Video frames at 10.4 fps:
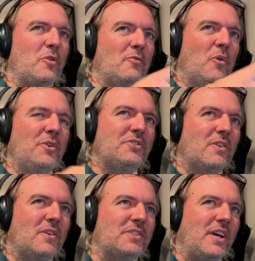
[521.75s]
the
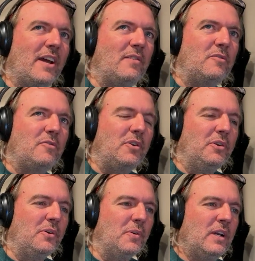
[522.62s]
voiceover side of it for
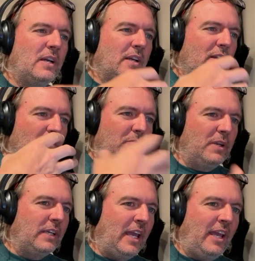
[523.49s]
you, yeah,
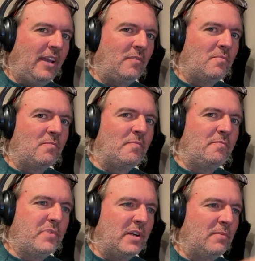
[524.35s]
became
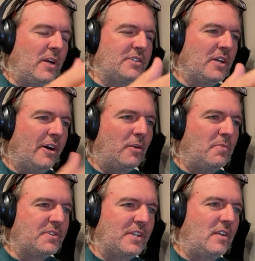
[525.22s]
pretty Full much one hundred
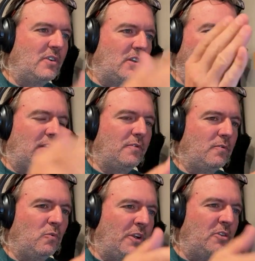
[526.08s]
percent of your life mm
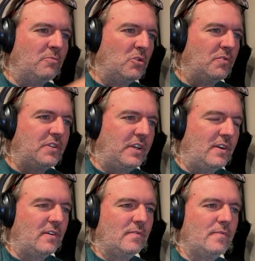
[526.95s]
-hmm. when mm-hmm. you moved
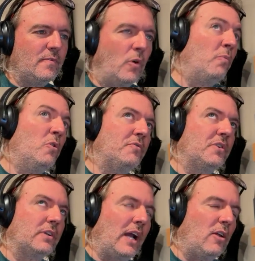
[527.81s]
here or oh, moved mm -hmm. to
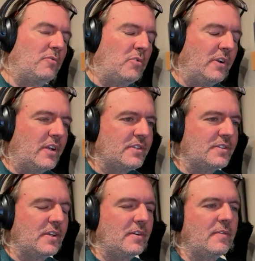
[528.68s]
mm-hmm. California, I should
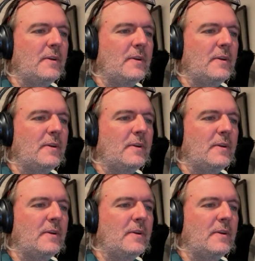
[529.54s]
say. Yeah,